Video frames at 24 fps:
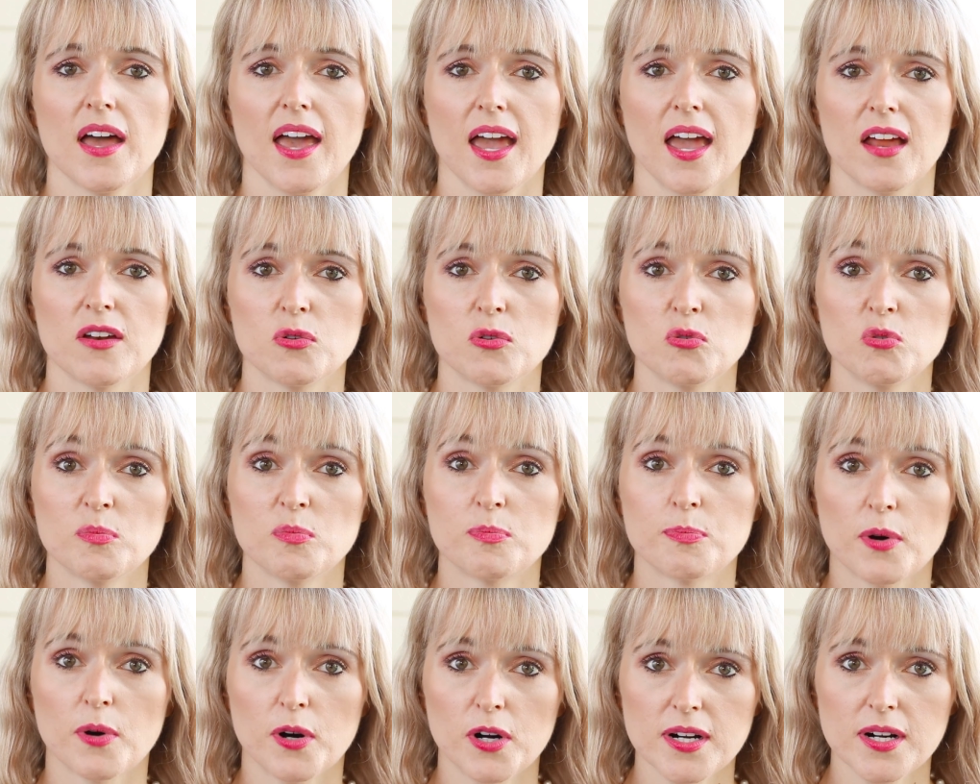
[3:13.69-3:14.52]
and who
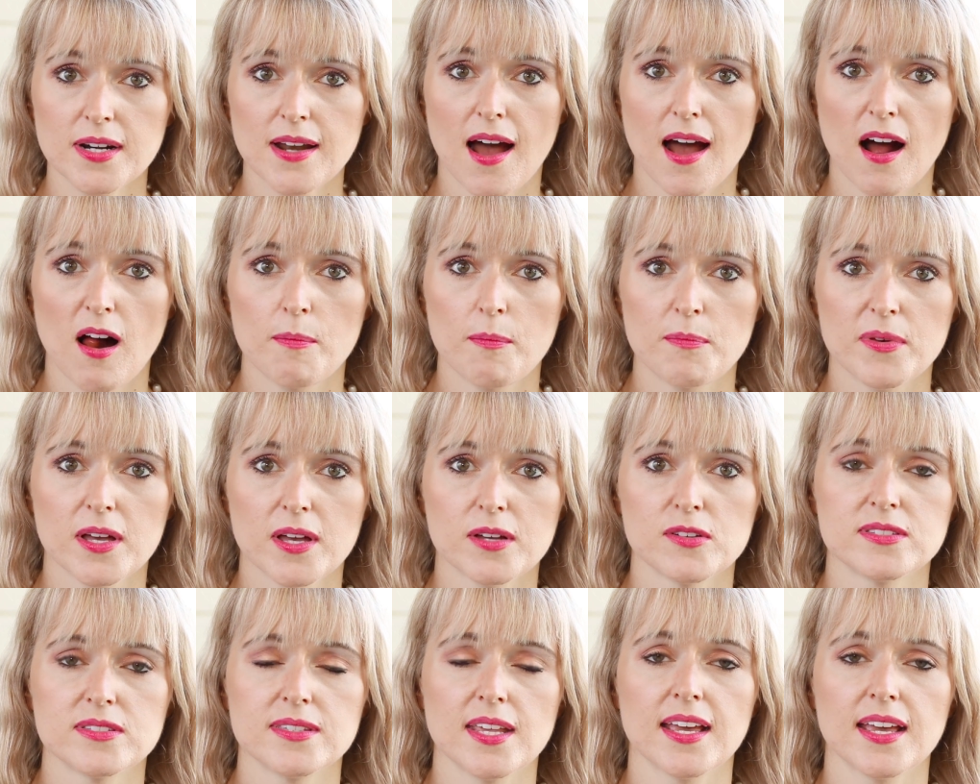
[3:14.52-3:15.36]
burn out
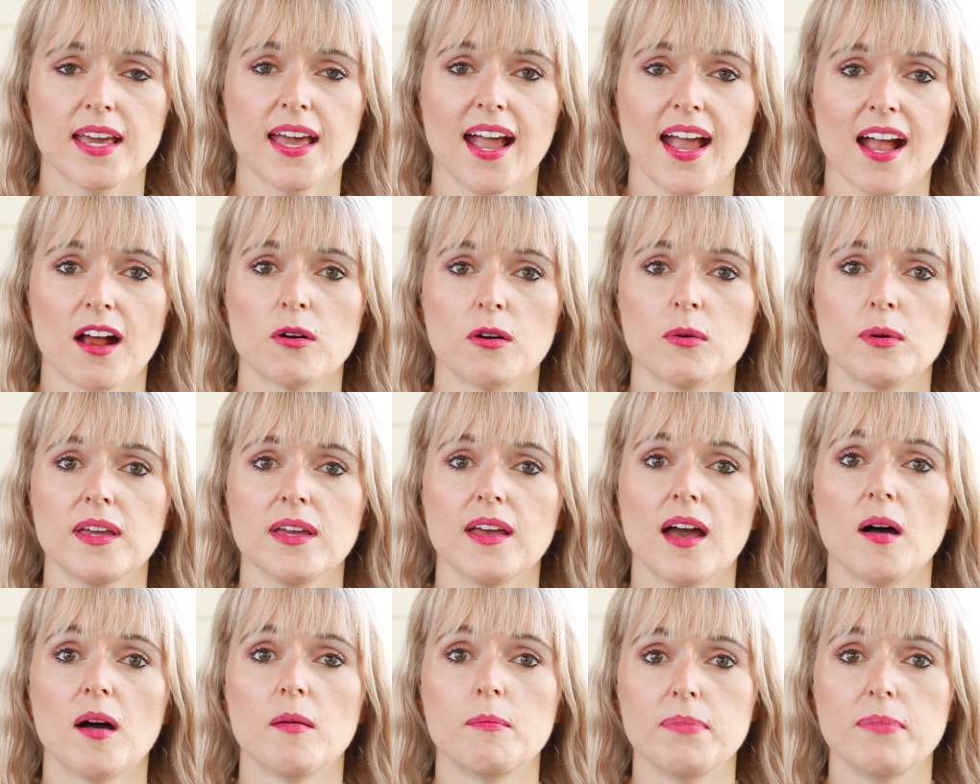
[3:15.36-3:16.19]
because they
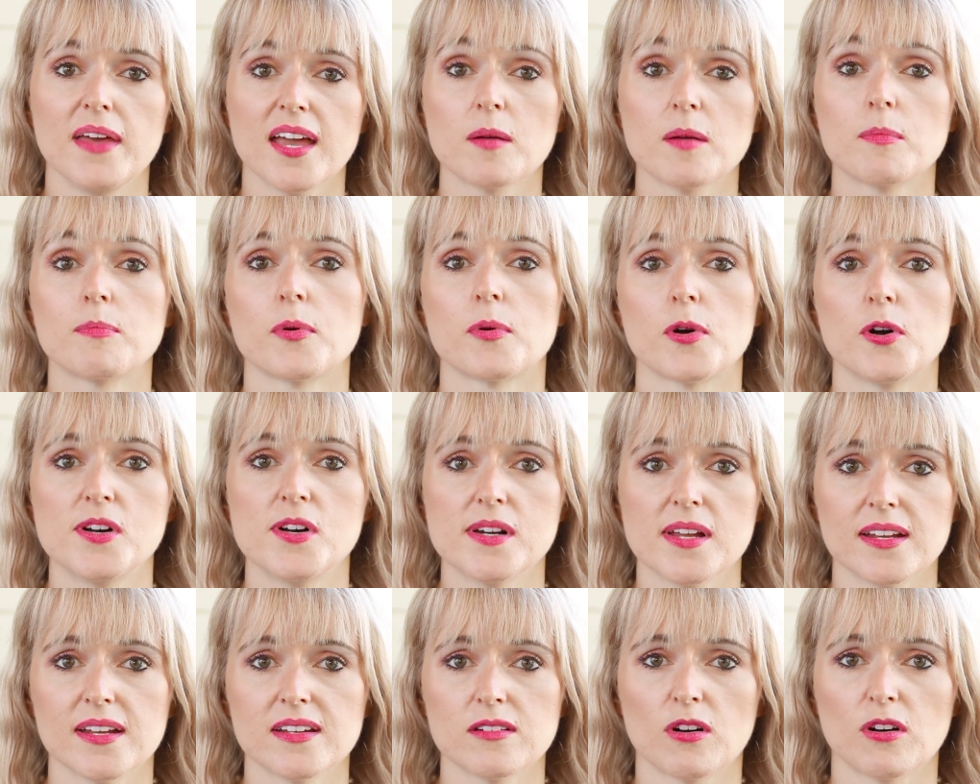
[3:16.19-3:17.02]
carry a big
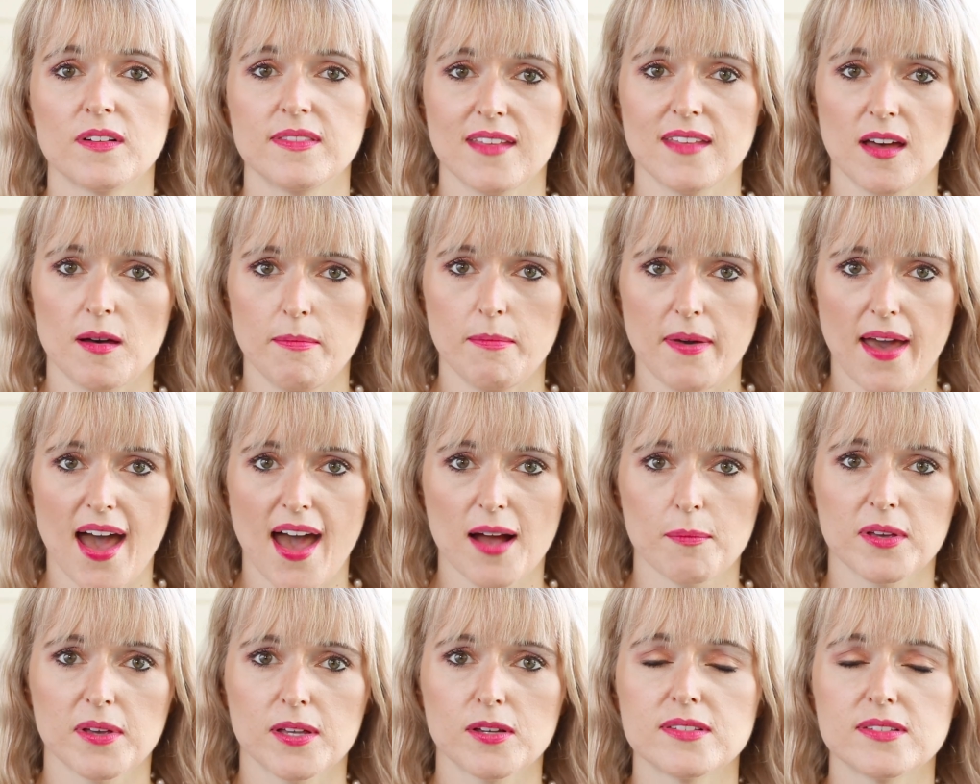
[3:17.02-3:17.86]
burden on their
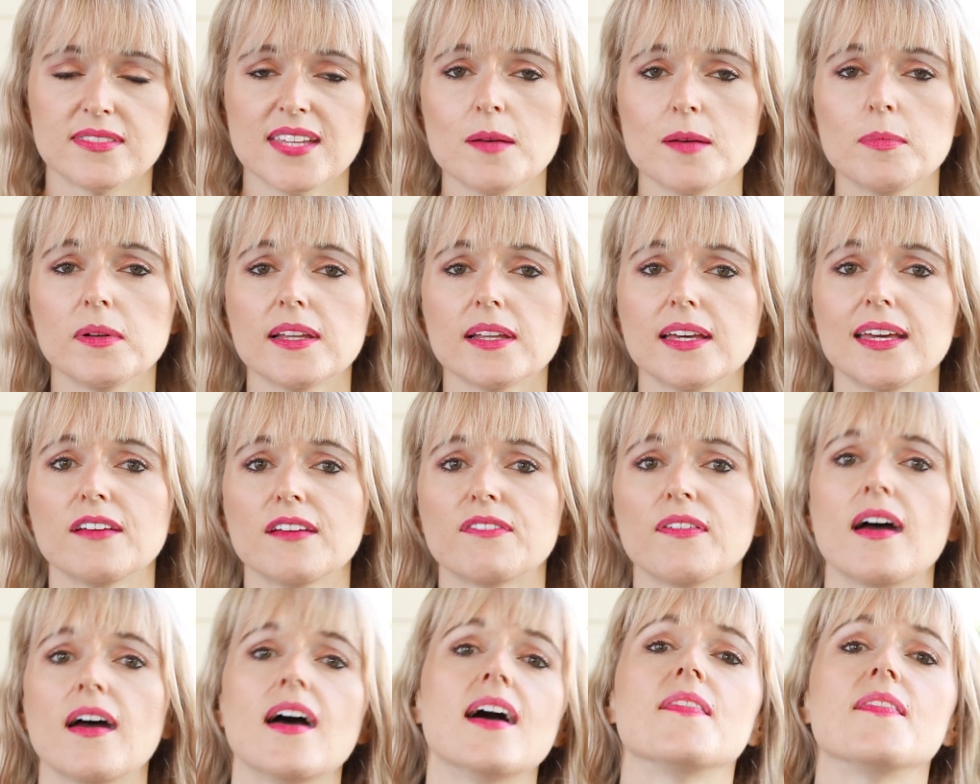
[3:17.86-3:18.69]
back because they
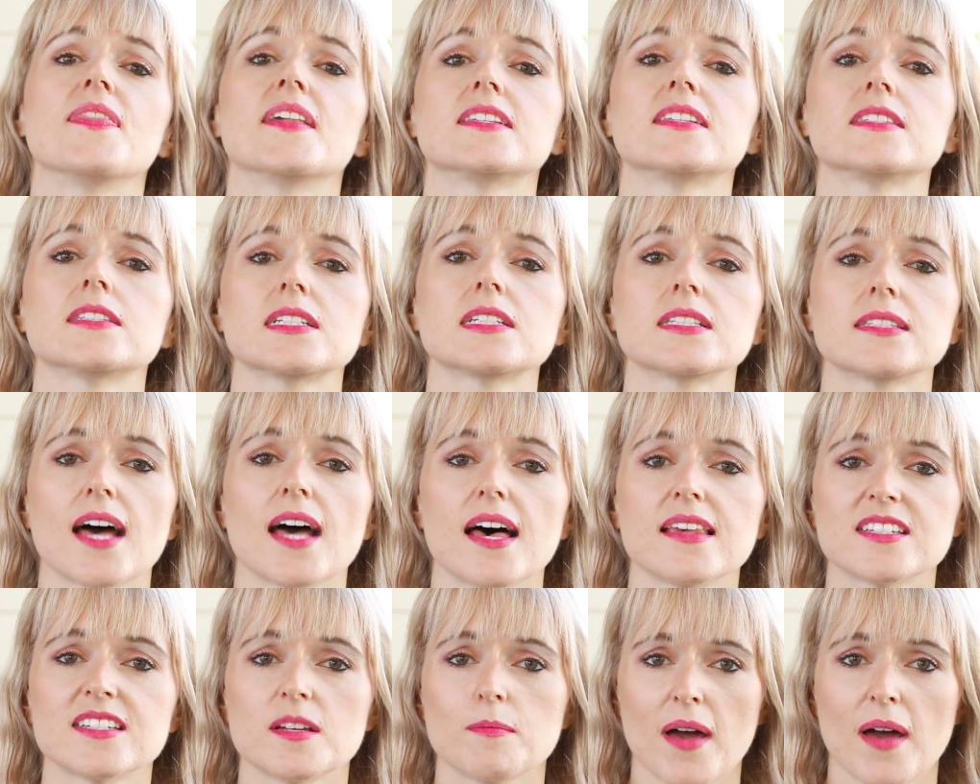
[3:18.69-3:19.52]
believe that
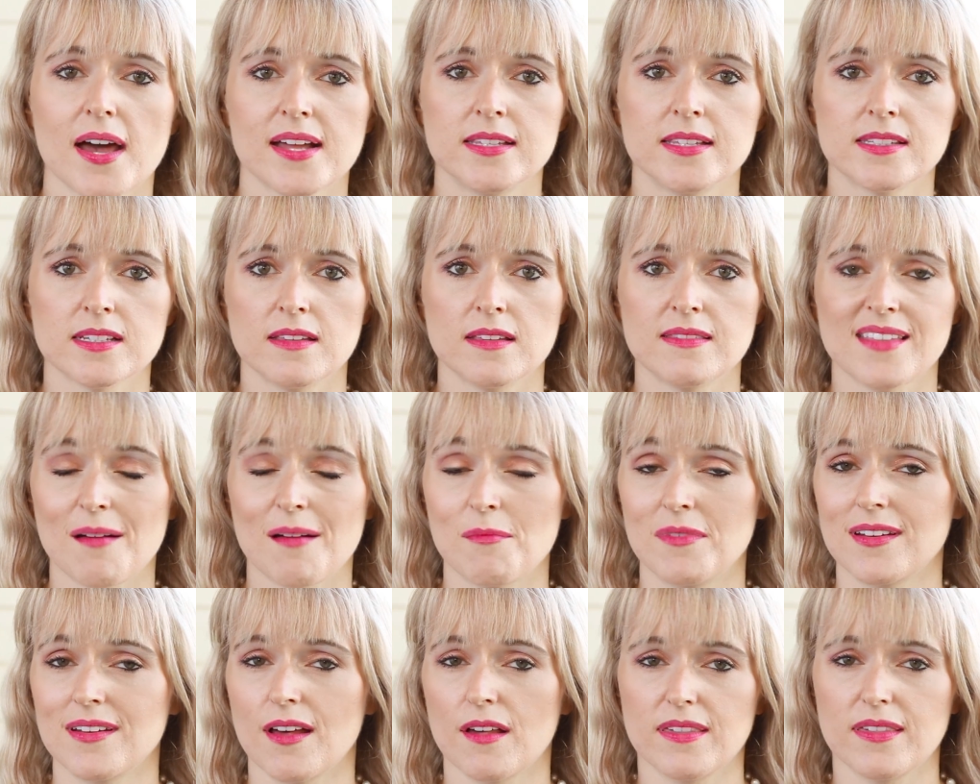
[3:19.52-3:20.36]
success depends on
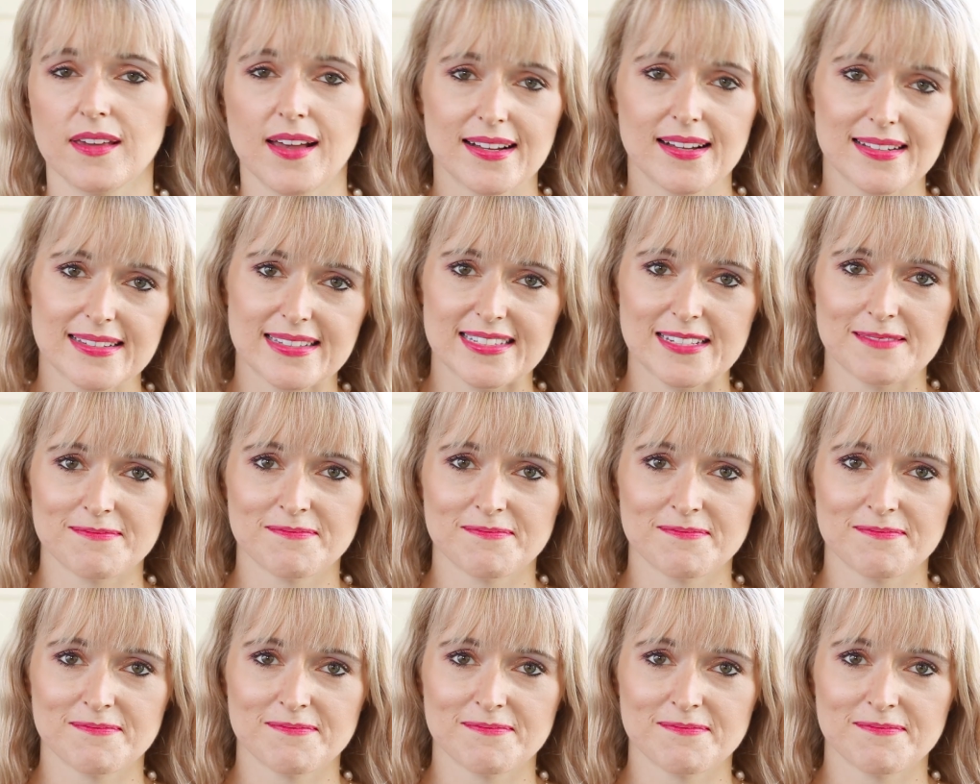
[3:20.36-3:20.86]
them and nothing else.